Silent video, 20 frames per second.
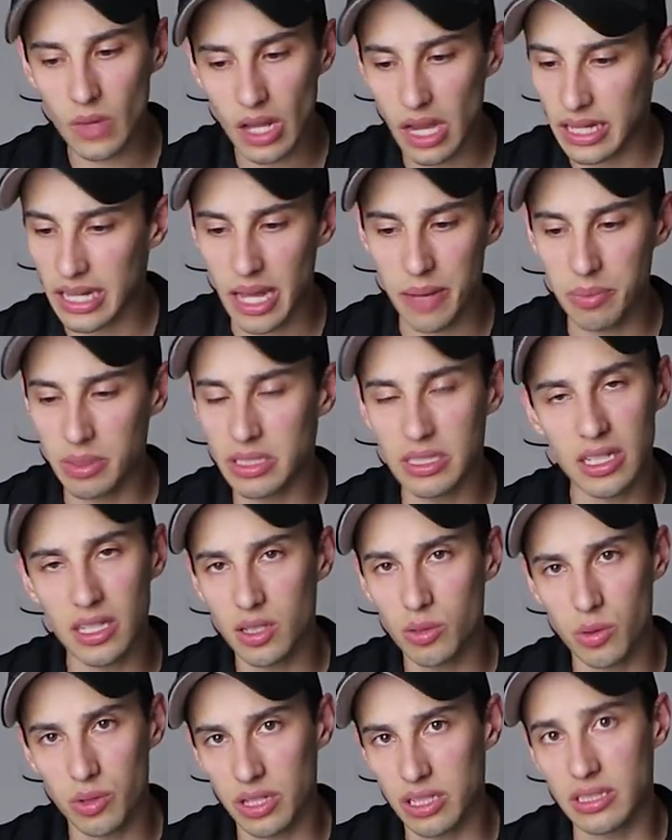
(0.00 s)
I can't be
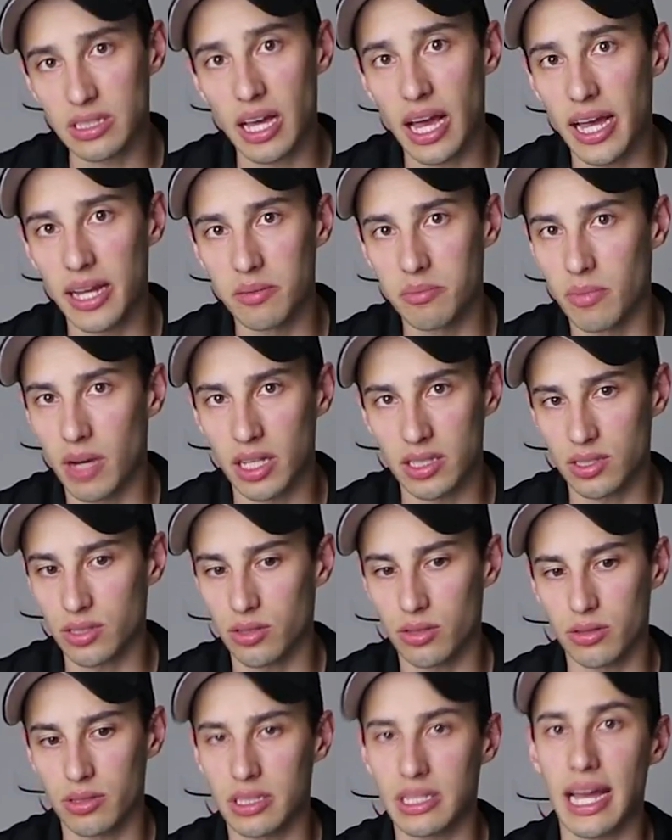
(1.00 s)
dealing with a tight
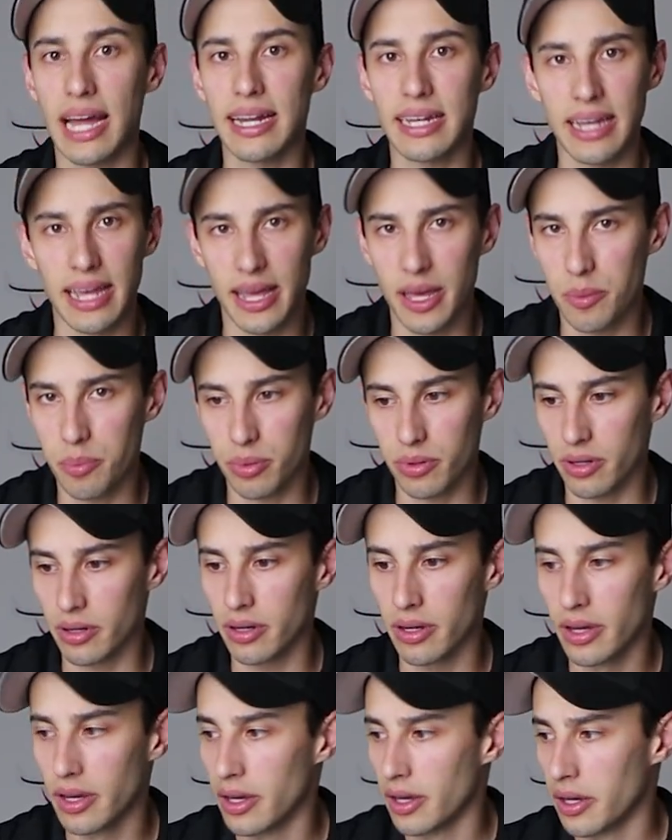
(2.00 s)
muscle or tight hip
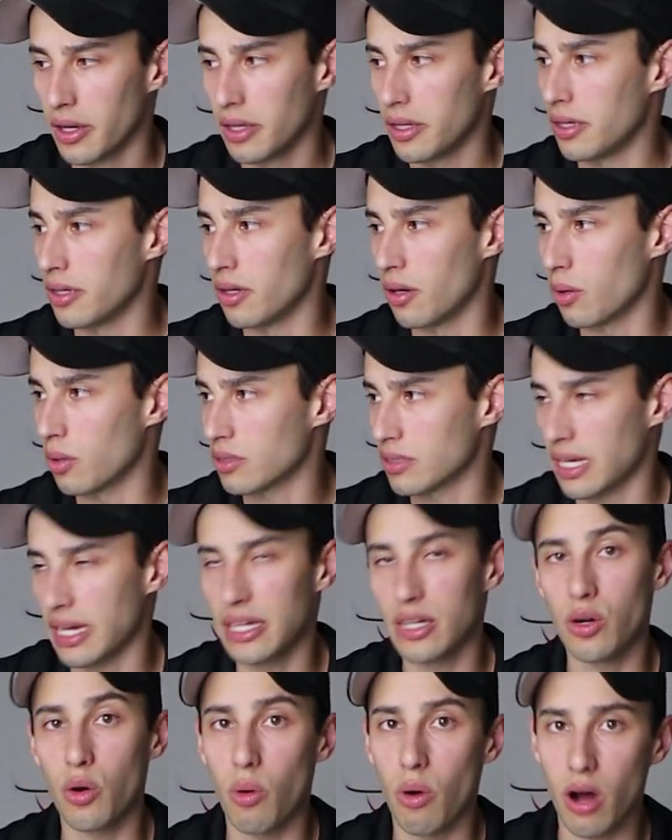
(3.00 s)
or, a
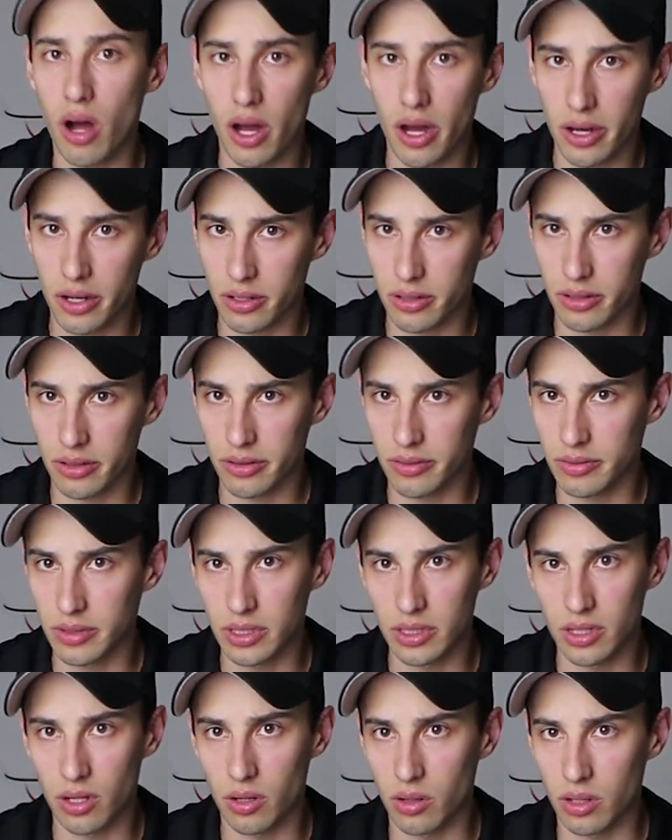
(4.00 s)
tight quad or,
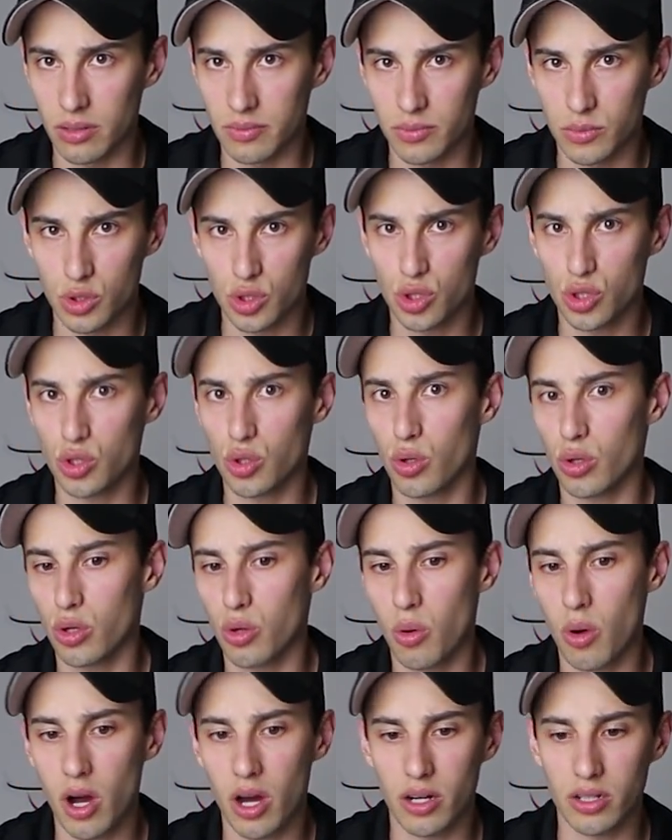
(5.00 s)
a sore
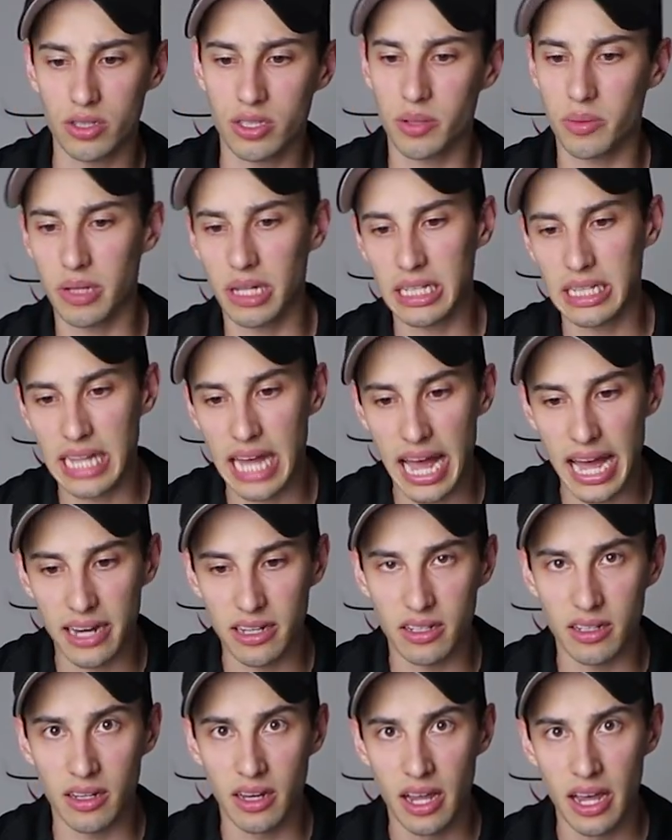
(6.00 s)
quad or something like that.
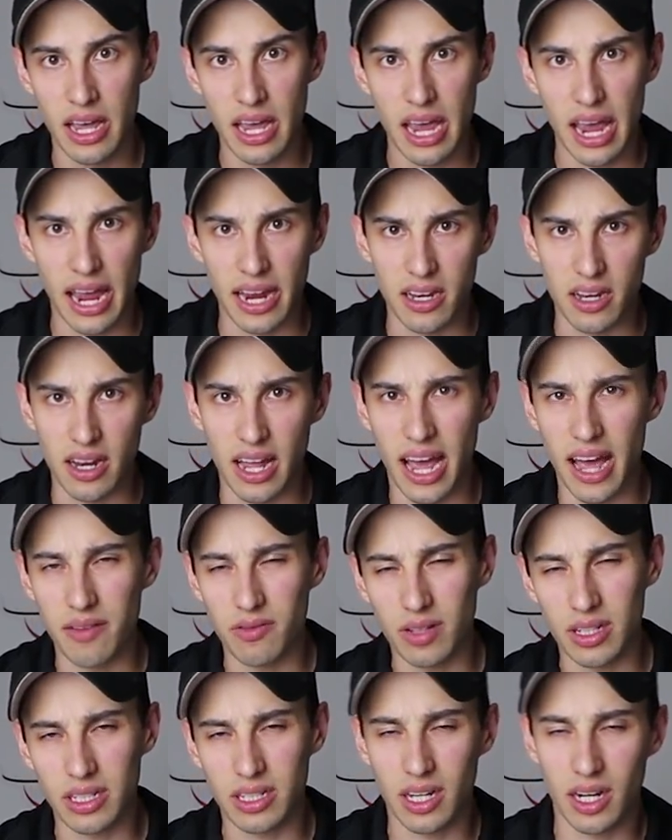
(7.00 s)
And have
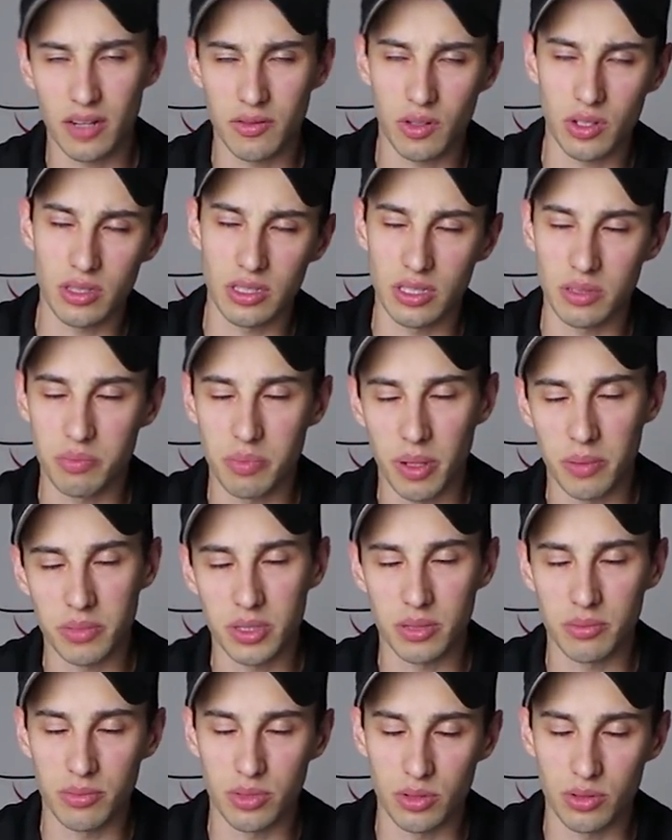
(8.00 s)
like kind of all these
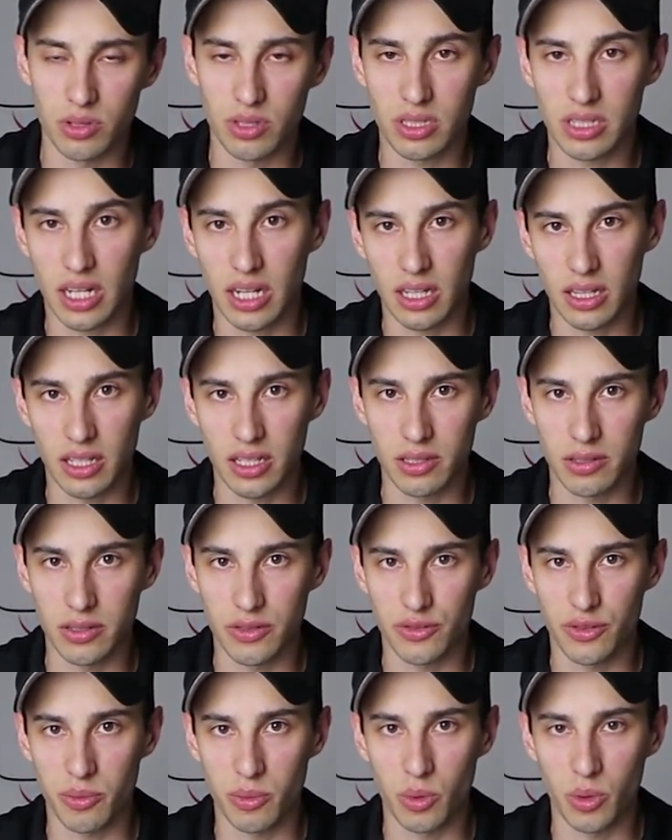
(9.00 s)
bumps and bruises kind of lingering
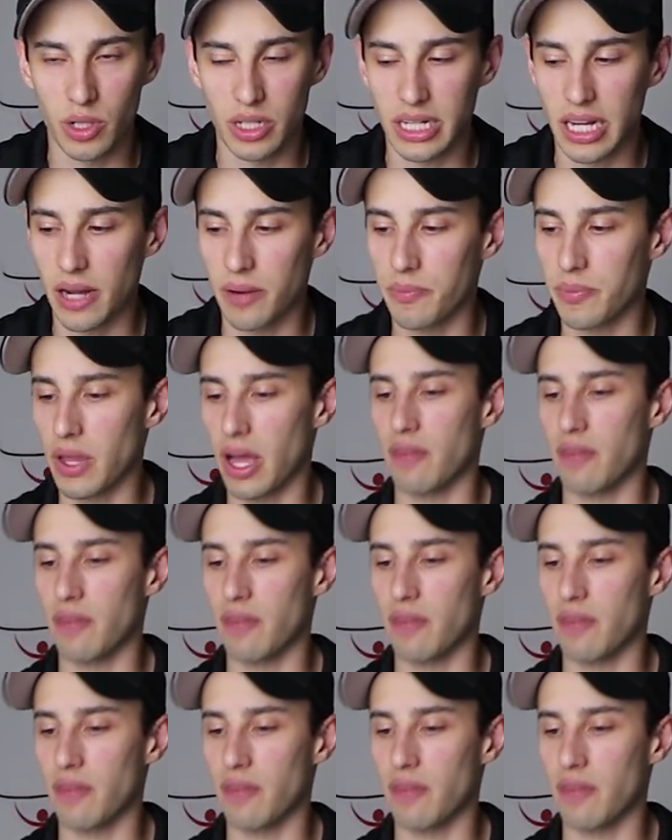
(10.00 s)
from workout.